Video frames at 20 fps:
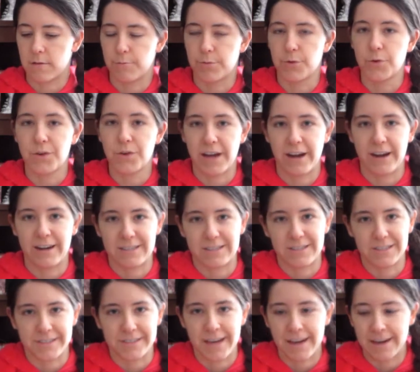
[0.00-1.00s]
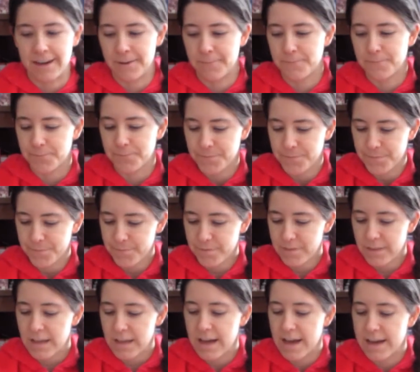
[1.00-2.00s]
Pooh characters on
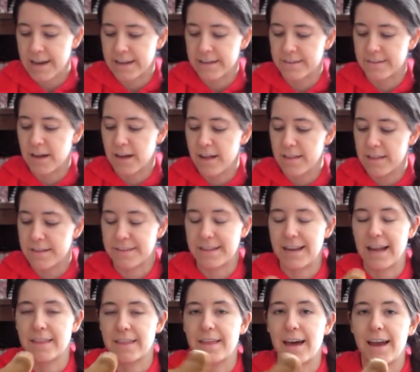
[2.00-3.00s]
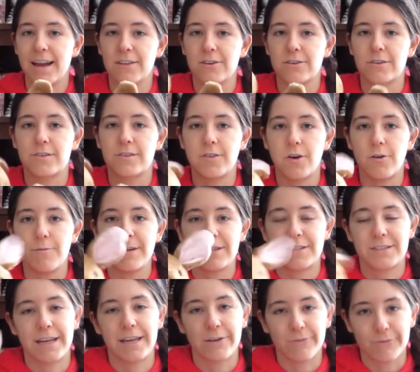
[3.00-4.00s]
it. And I saw this and I thought it looked so
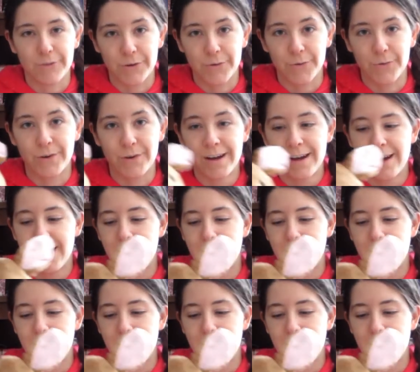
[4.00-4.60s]
much like Roo.